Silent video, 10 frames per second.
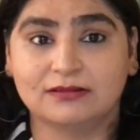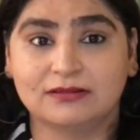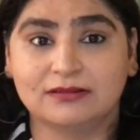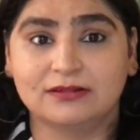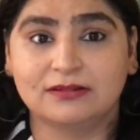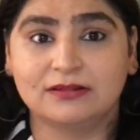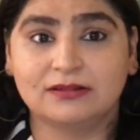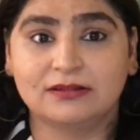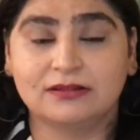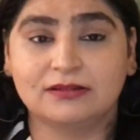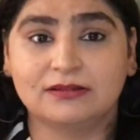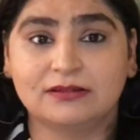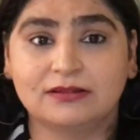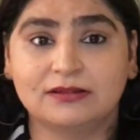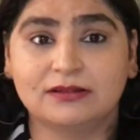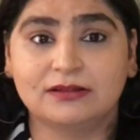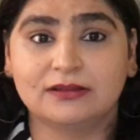Nothing is said.